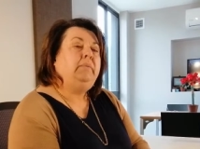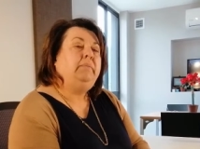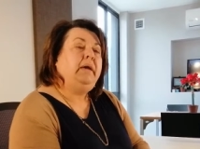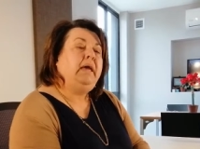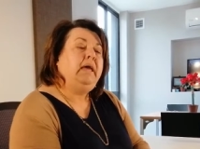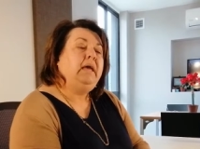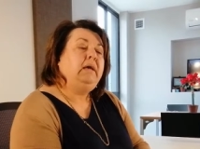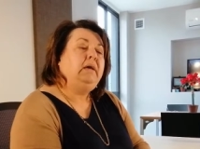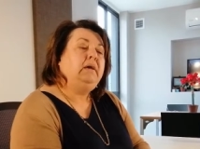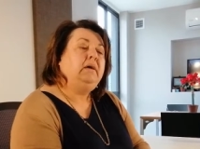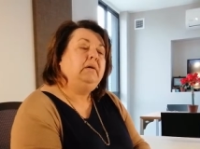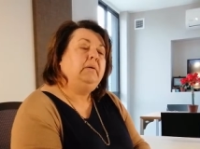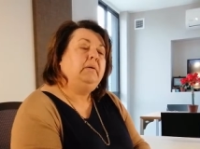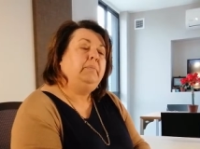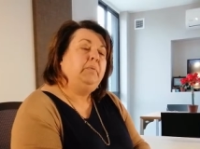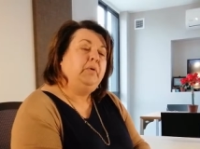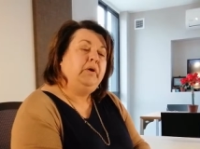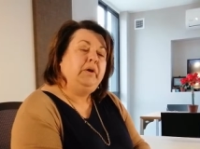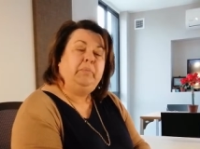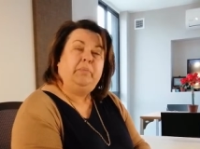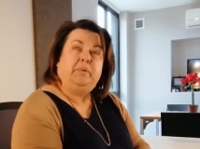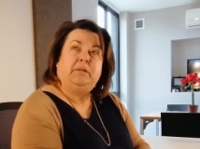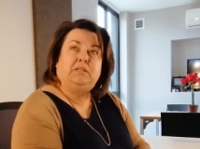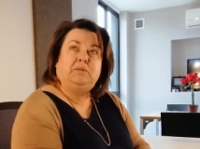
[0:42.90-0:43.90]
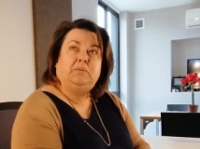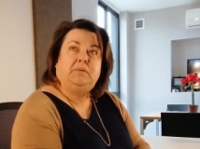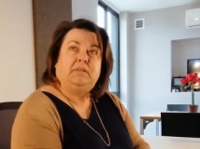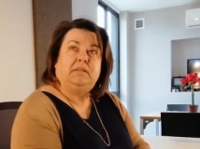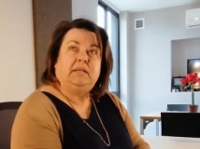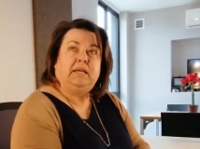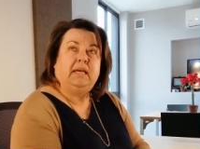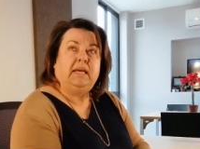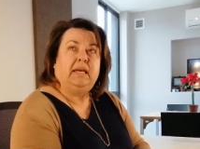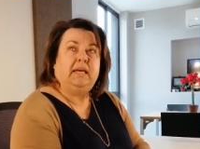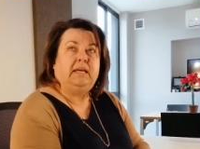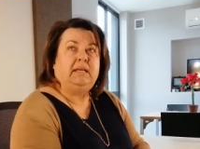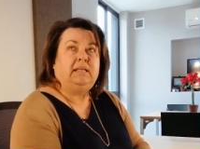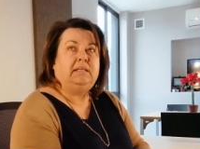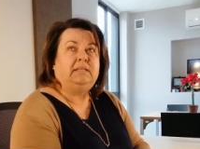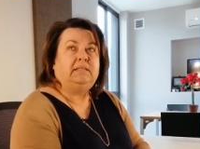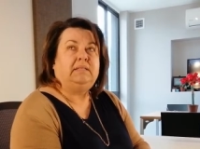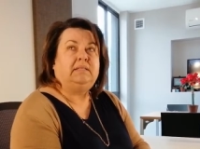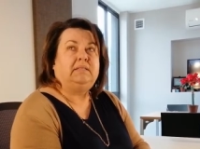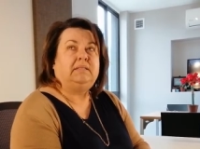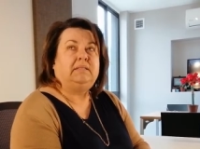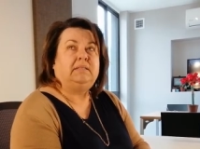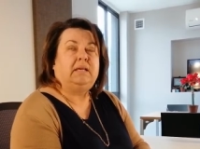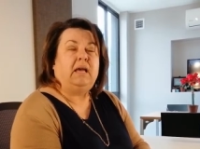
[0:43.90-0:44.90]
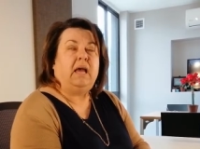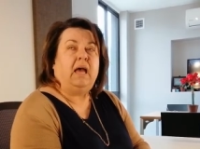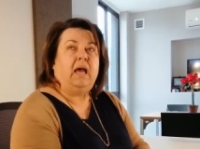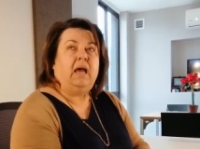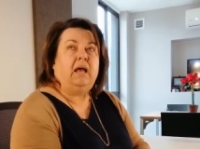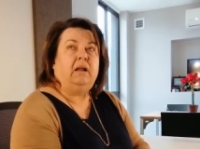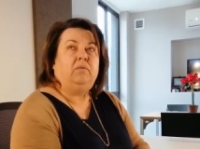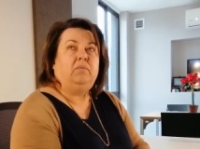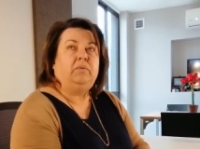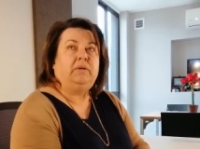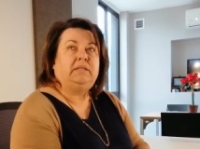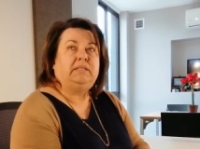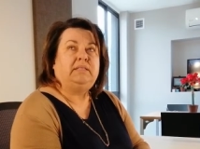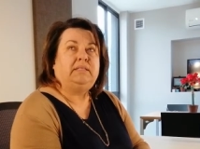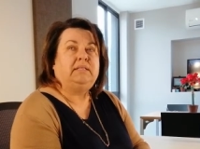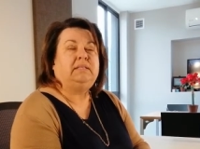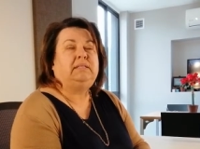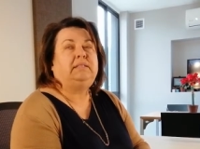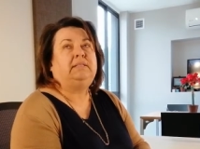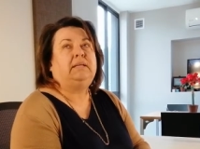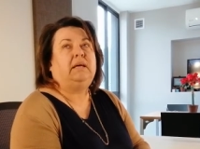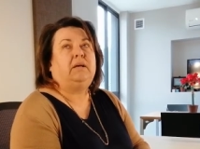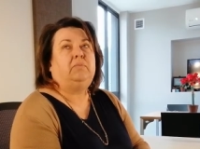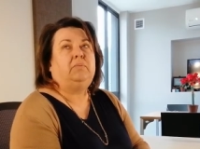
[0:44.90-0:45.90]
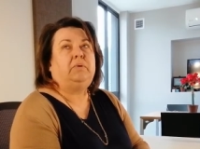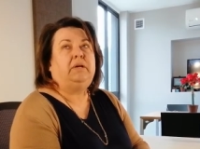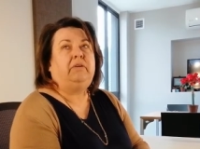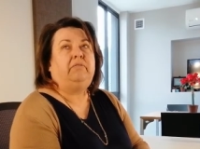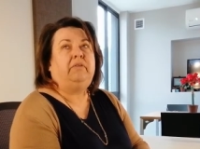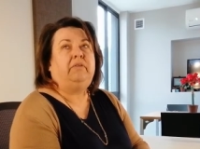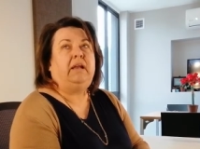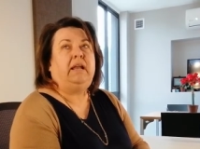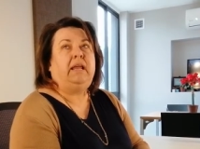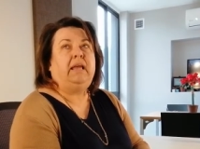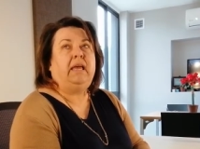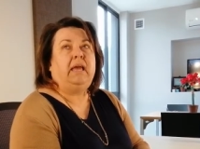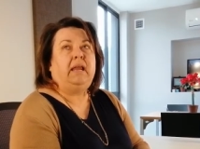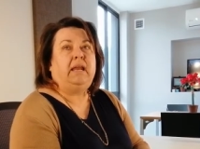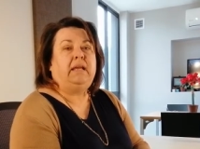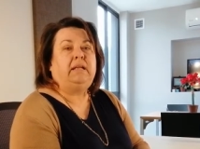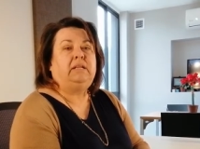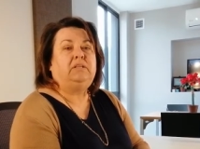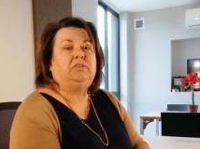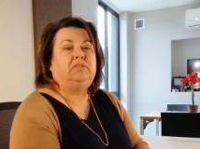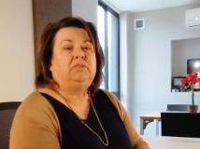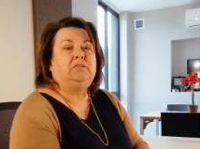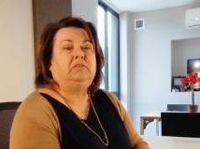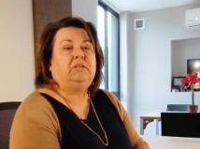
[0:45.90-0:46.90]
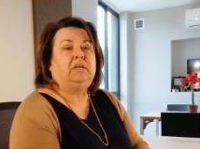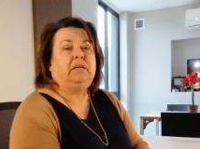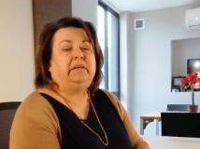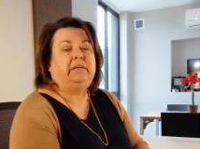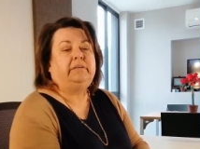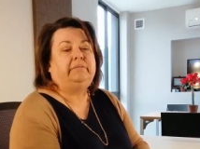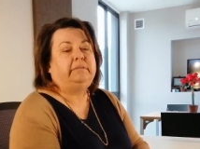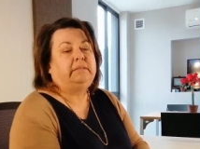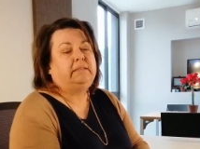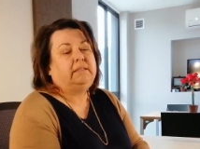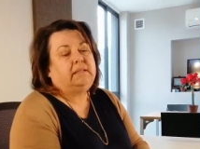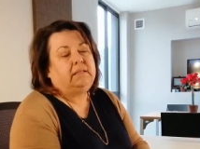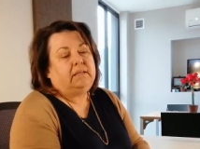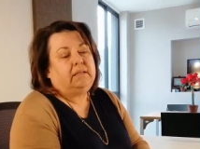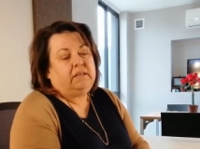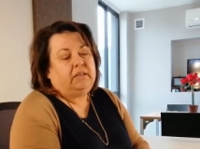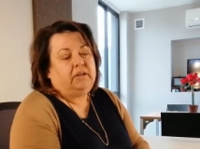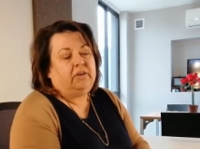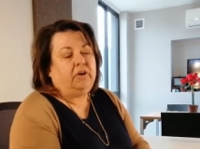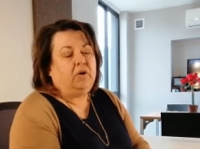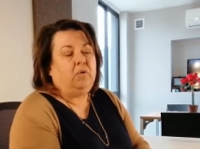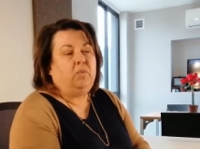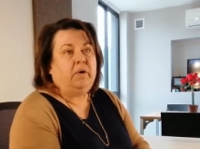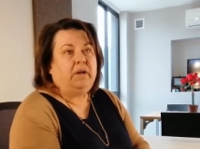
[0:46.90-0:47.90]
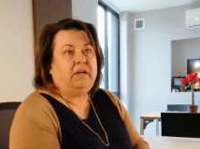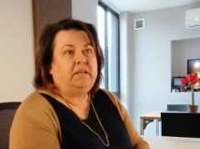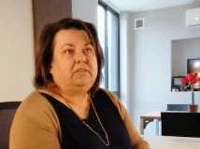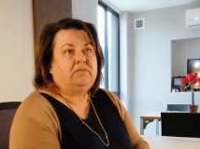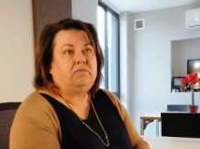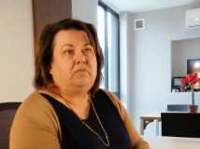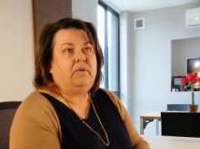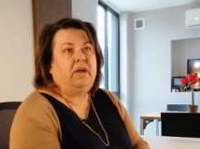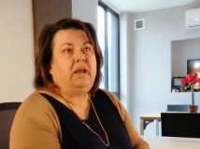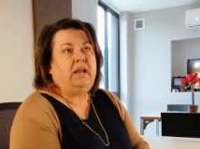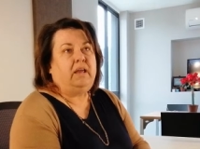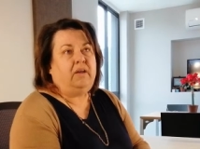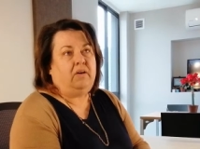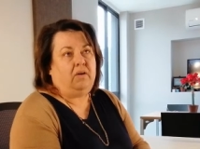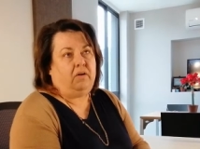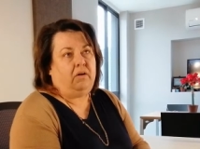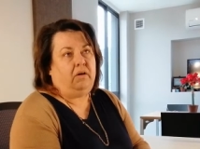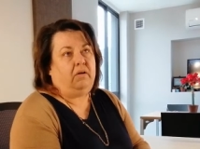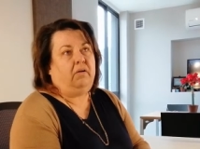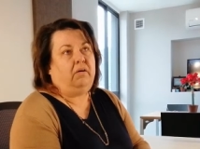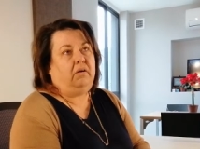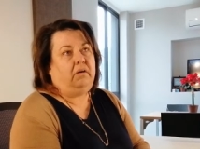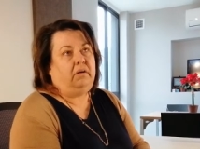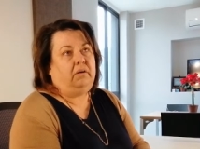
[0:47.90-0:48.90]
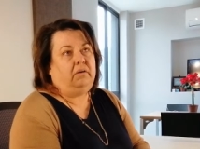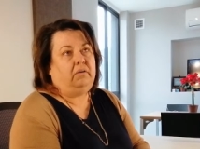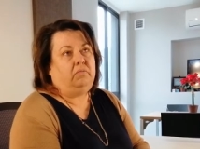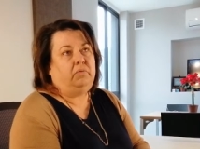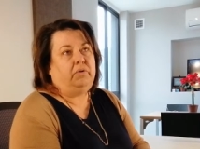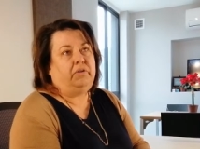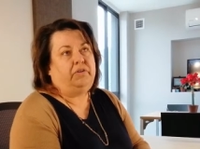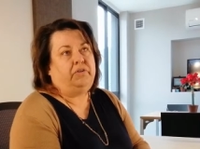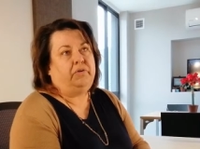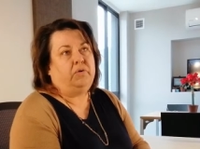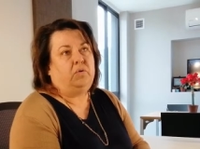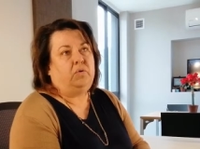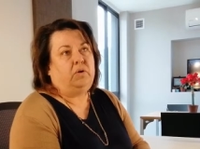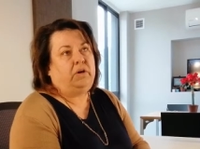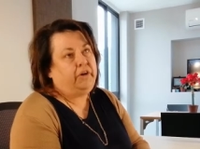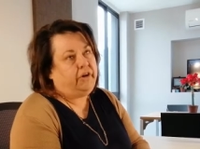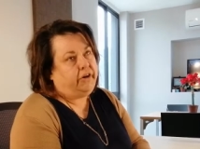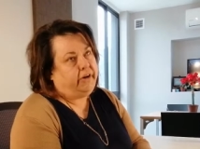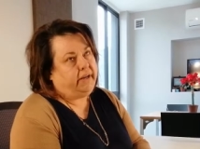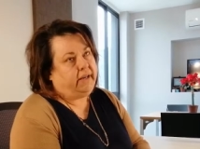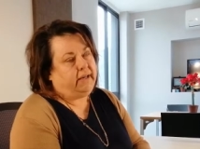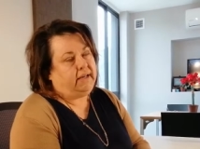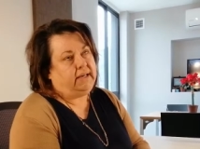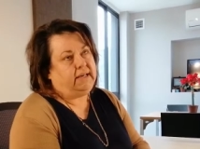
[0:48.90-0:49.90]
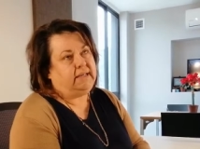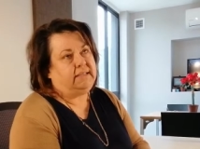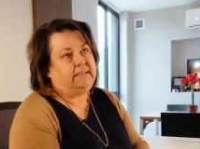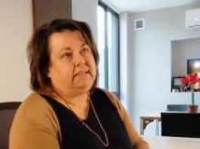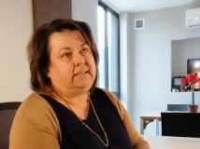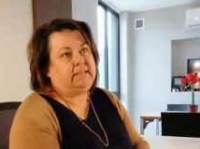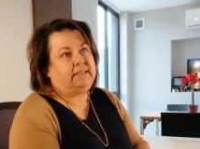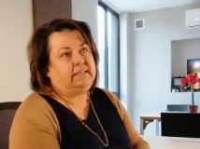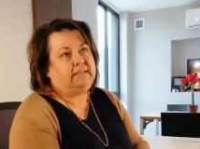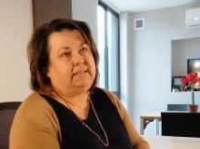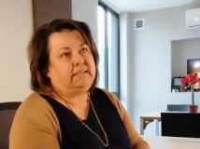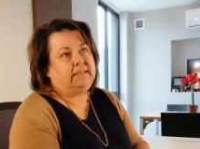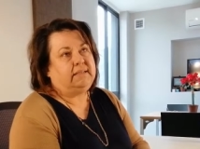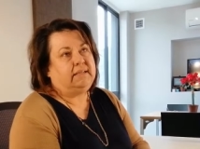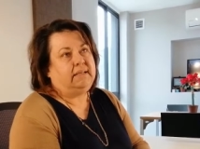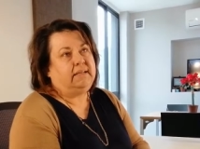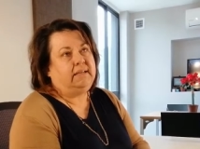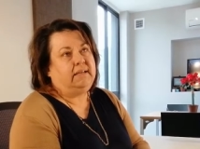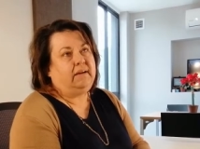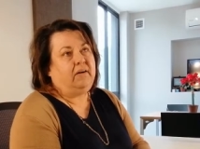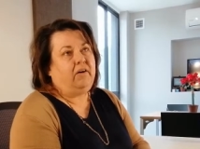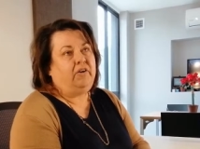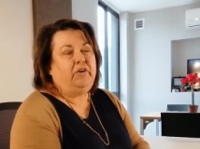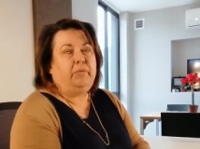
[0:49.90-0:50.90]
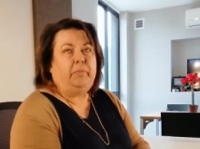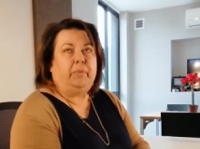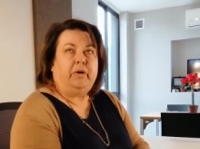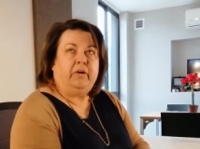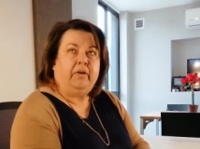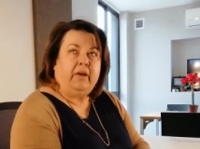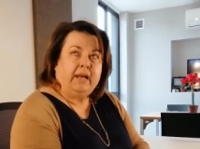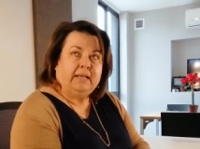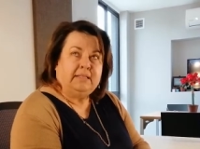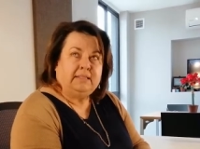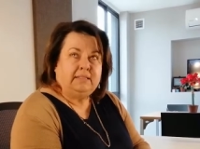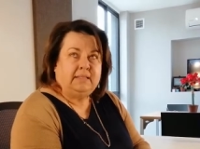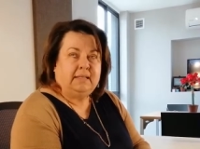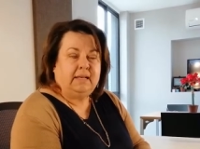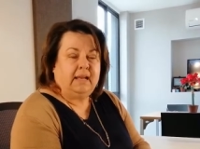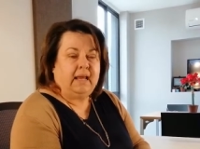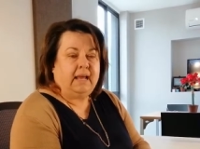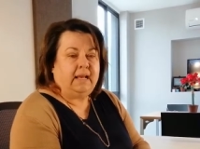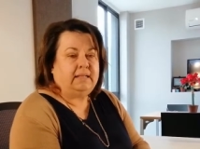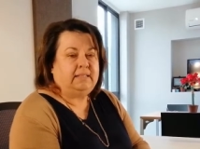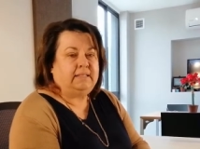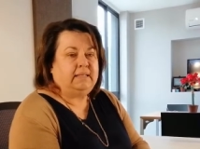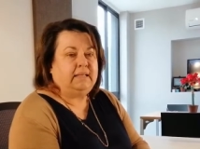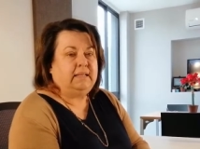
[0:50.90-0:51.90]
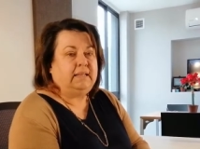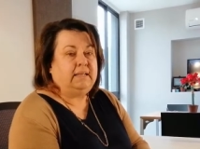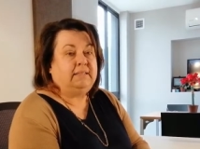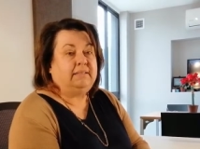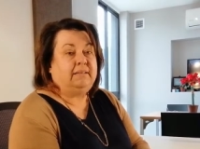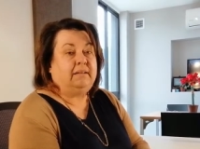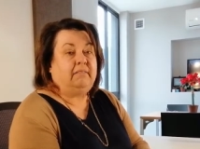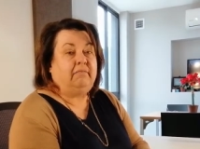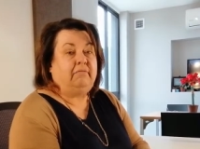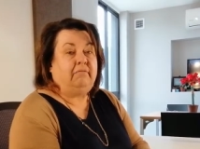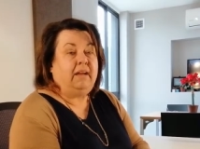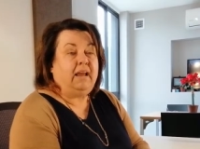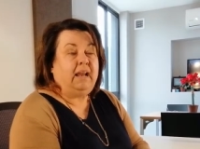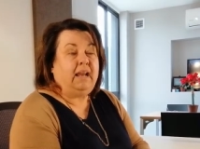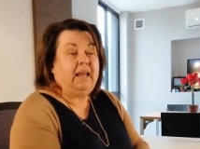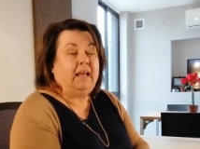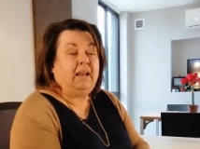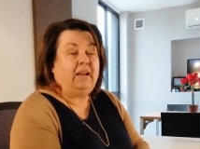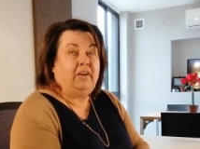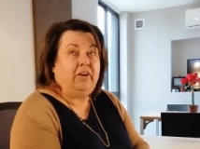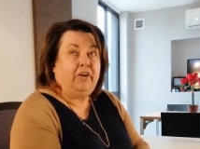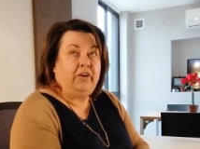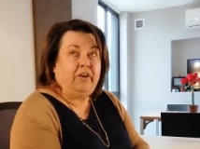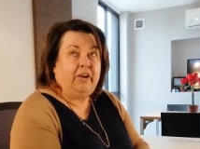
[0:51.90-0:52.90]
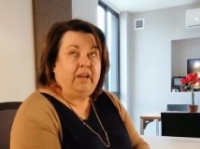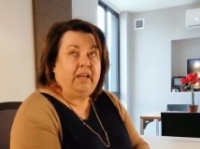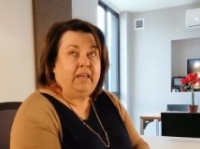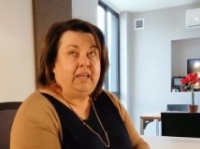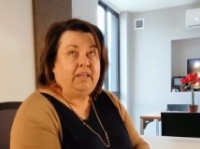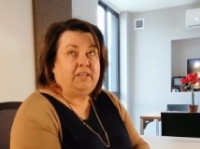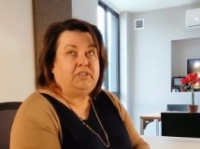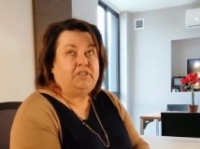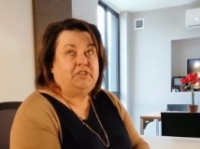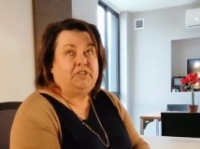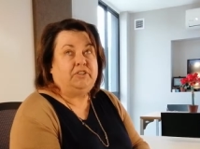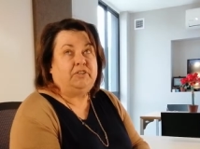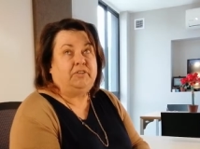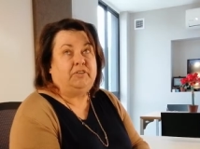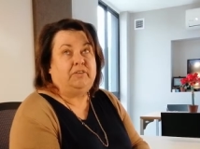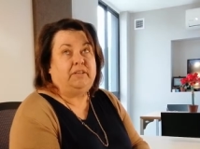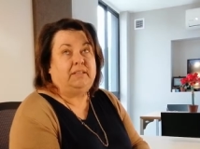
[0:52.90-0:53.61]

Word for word: we make appointments with the kids, and we sit and we really get into the, you know, what is really going on with your learning. Is it are you procrastinating? Is it really a learning issue?